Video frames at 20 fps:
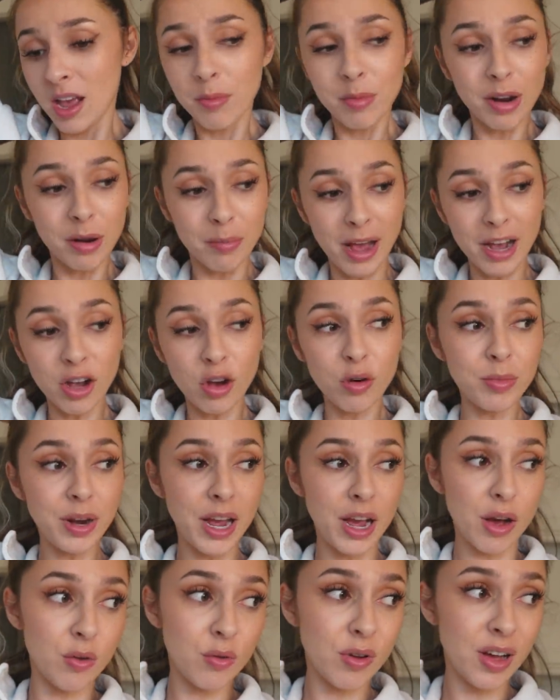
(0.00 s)
And I'm back home
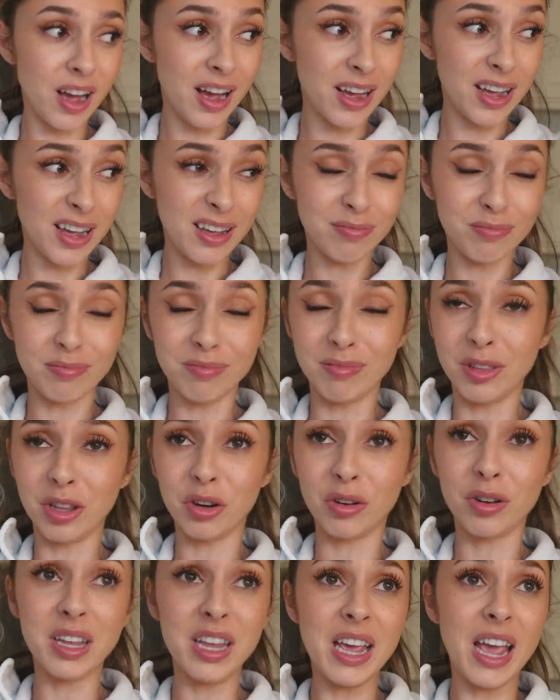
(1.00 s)
now. I
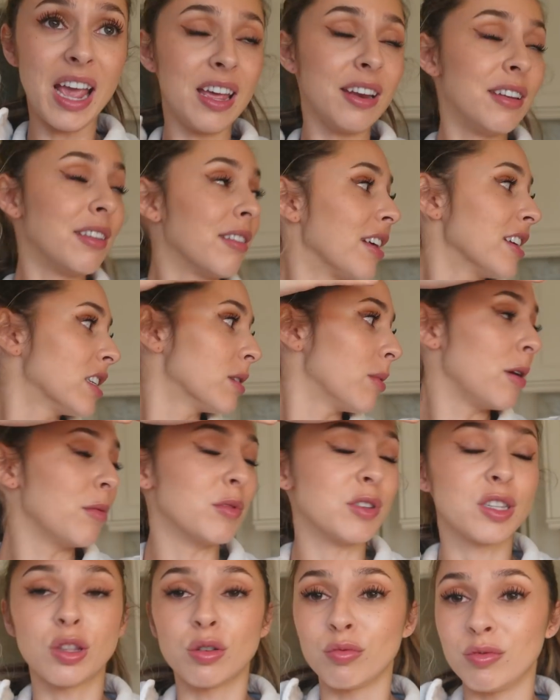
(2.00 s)
literally ate, last night it
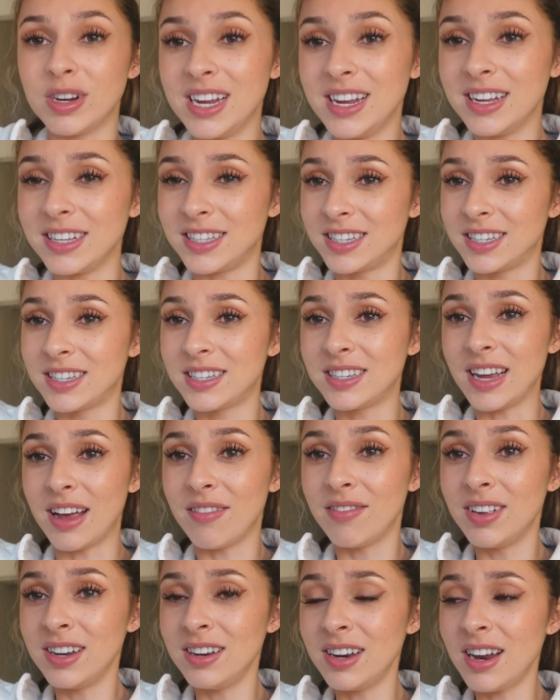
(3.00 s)
was three, it's
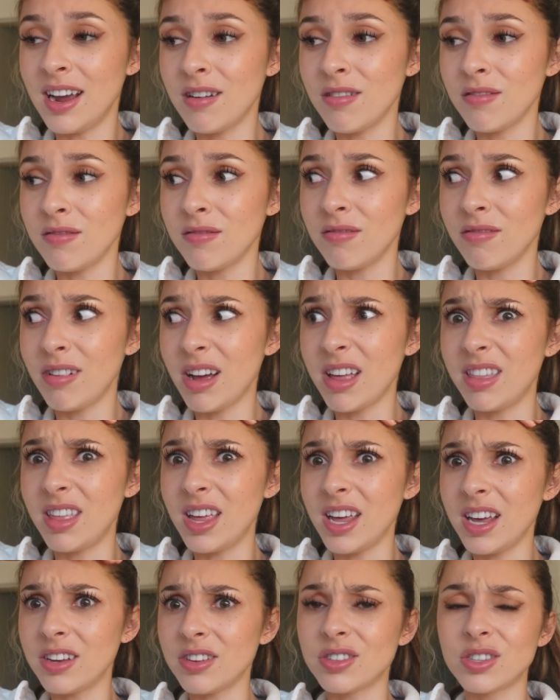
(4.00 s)
seven now, I think.